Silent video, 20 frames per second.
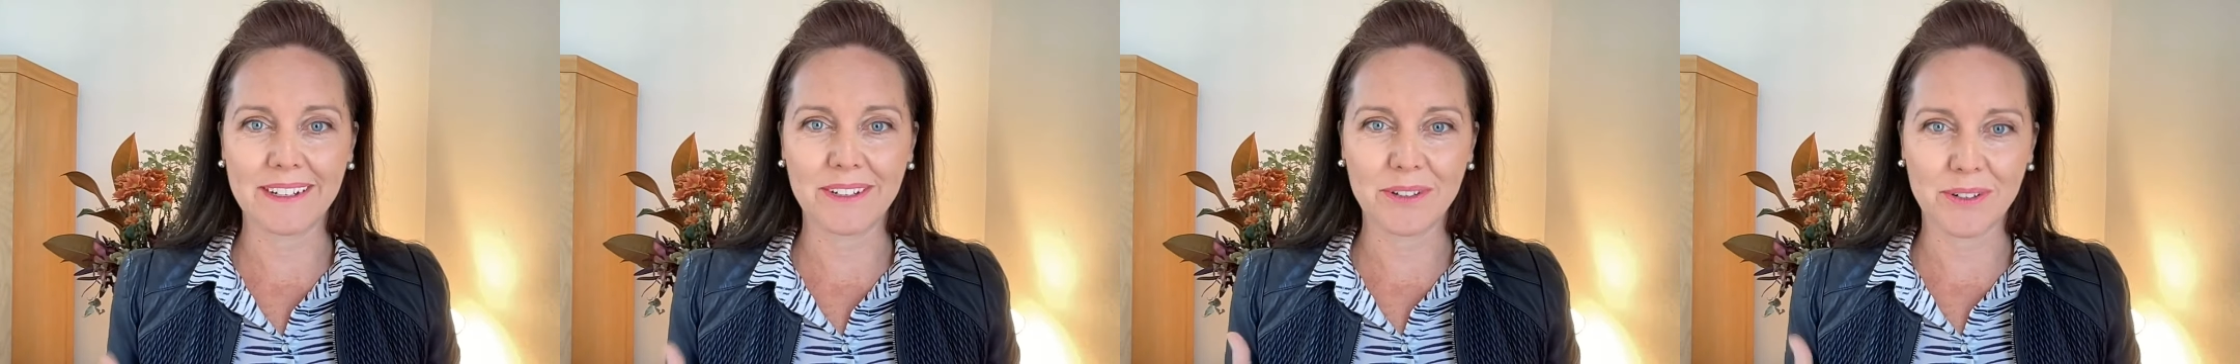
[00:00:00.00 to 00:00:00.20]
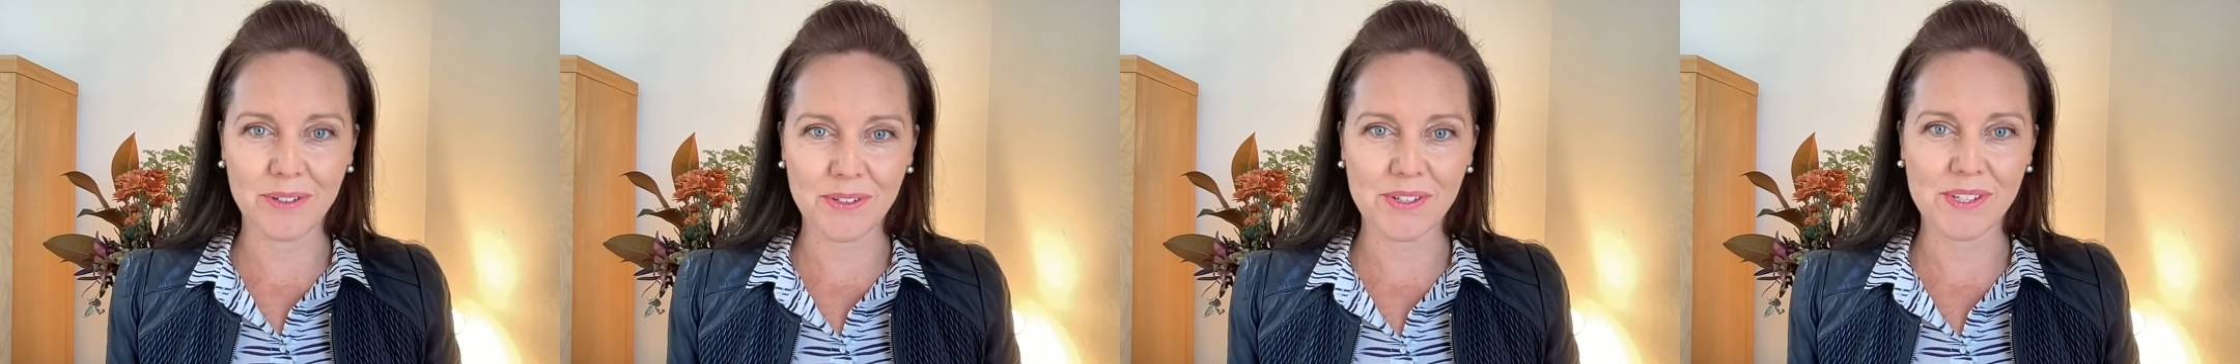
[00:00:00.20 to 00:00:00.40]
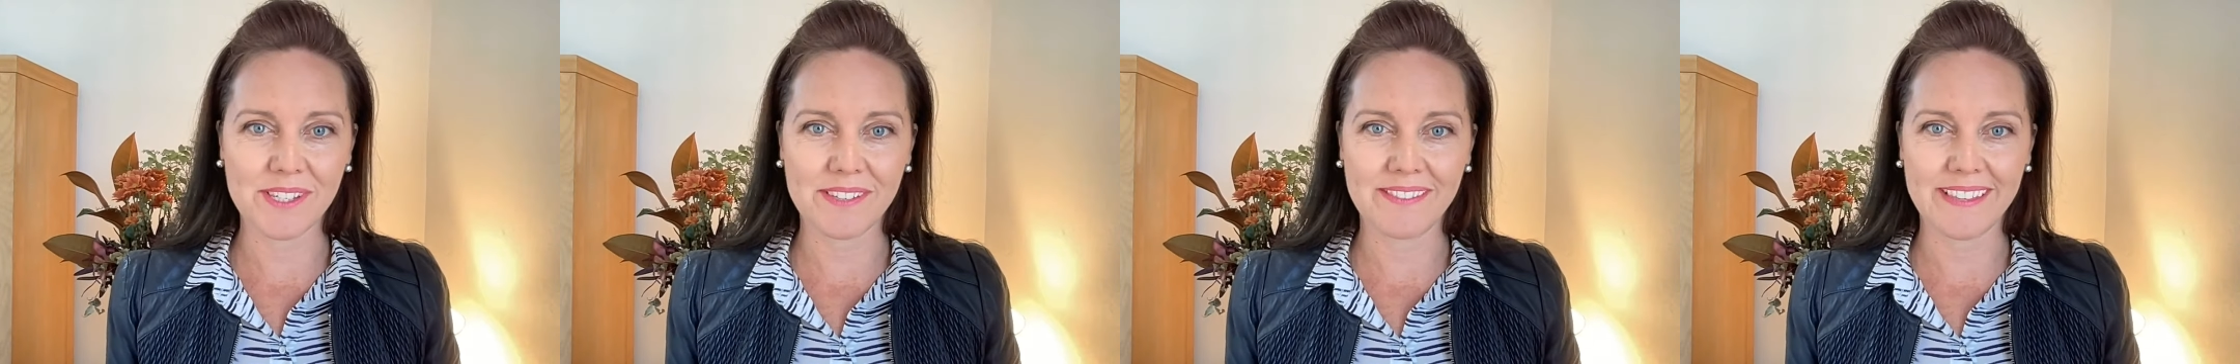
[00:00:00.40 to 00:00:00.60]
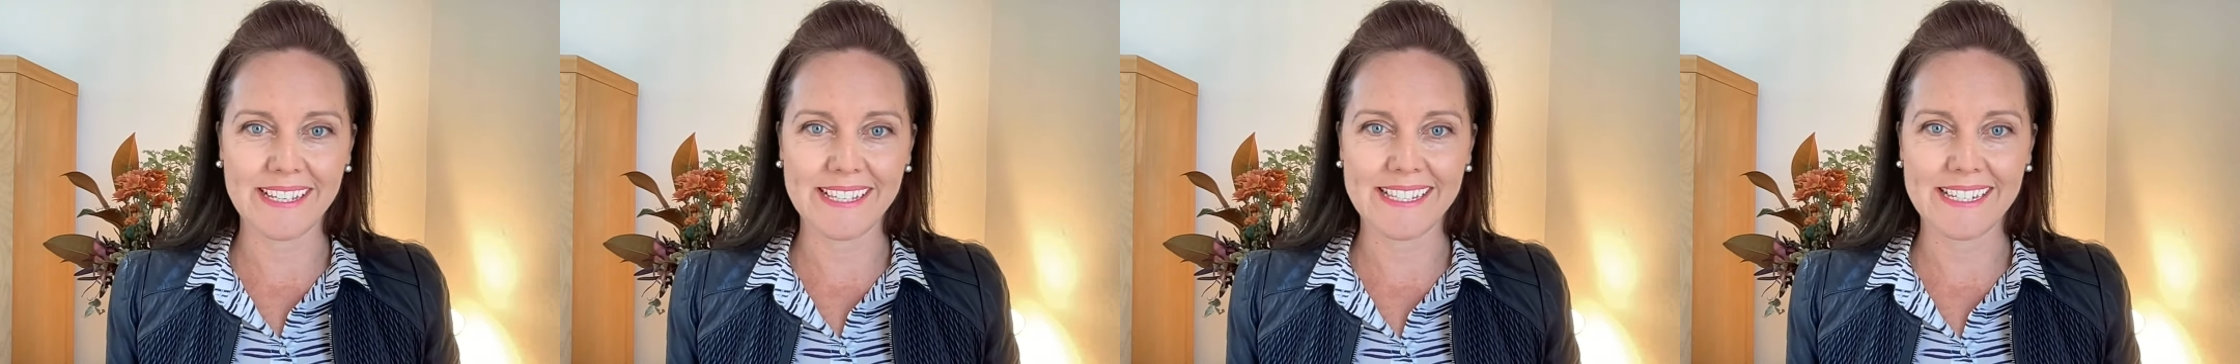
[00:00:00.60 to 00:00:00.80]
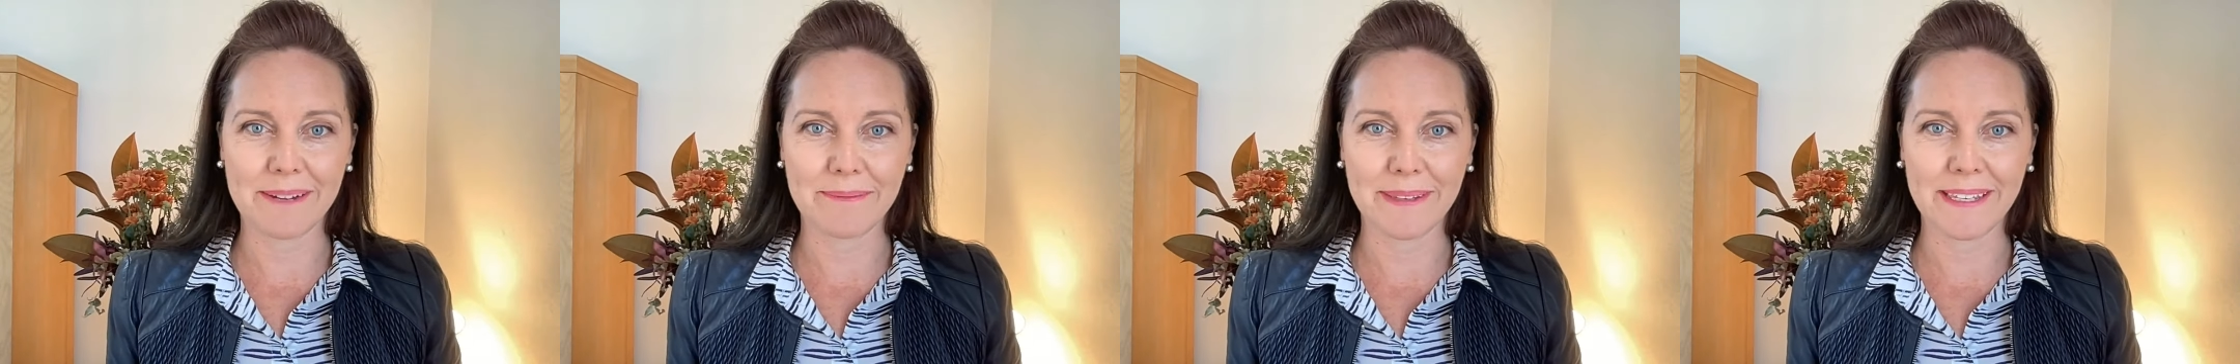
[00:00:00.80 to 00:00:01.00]
conscious of their
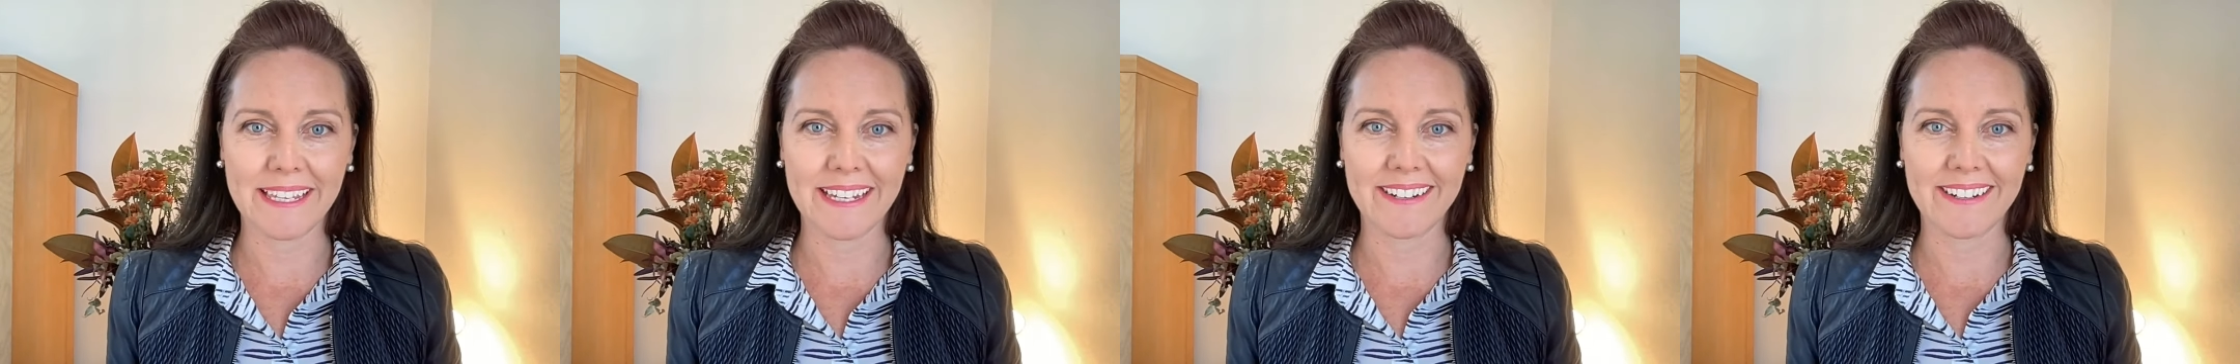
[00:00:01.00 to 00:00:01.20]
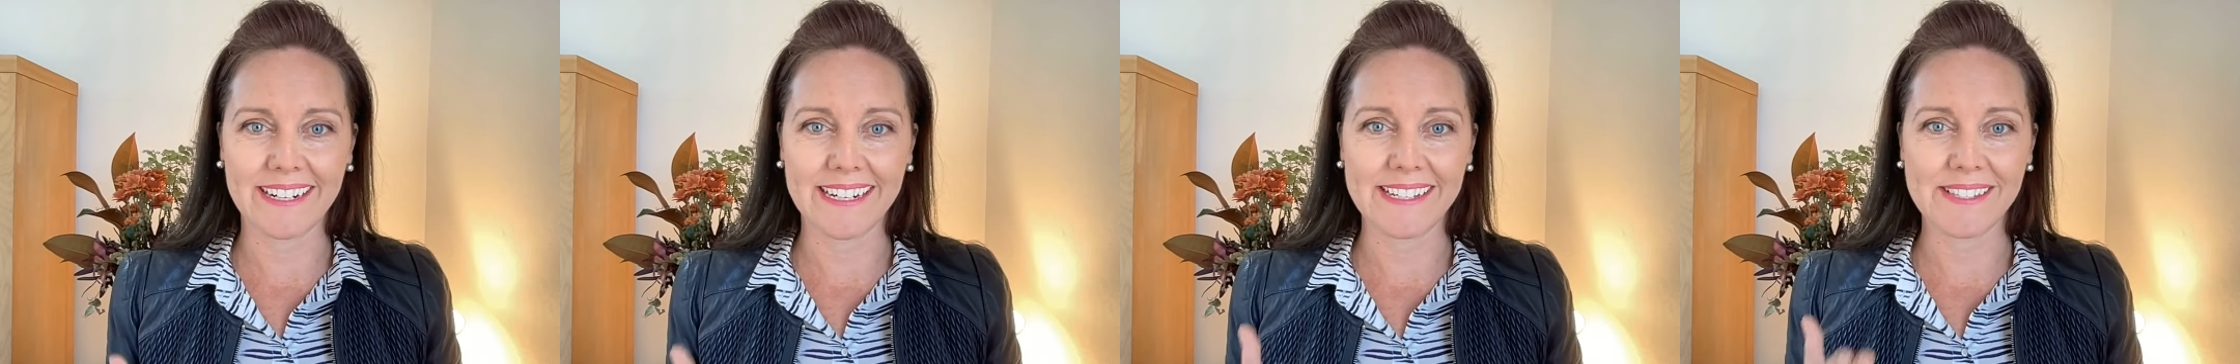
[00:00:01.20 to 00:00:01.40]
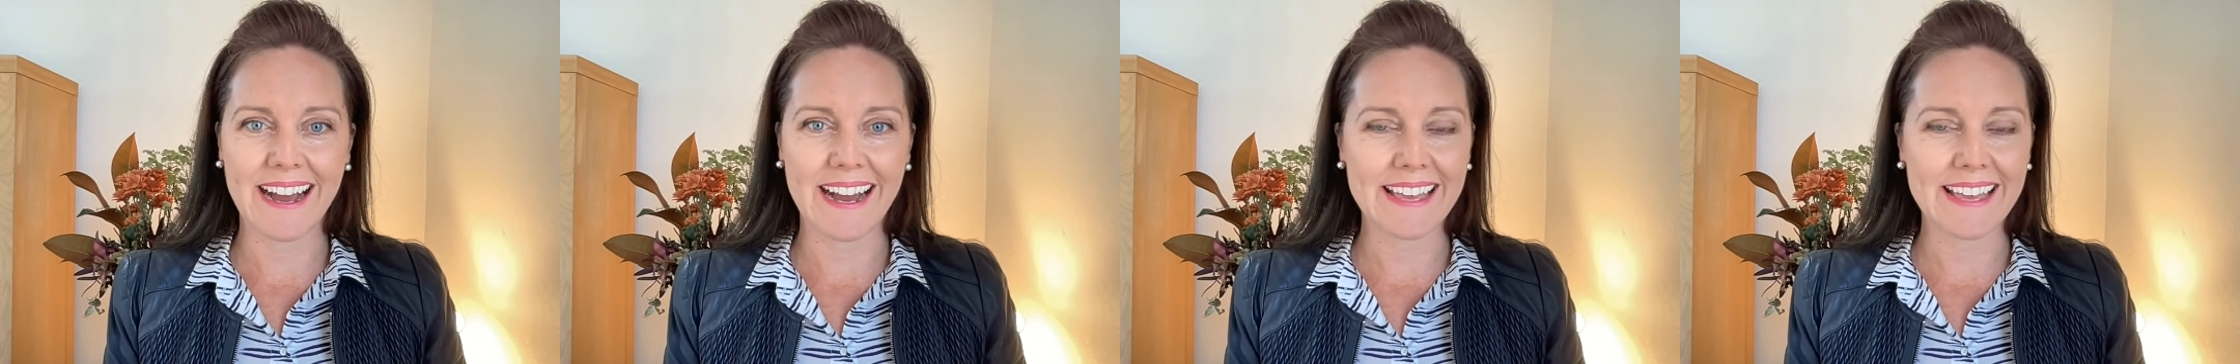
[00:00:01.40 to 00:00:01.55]
stomach areas.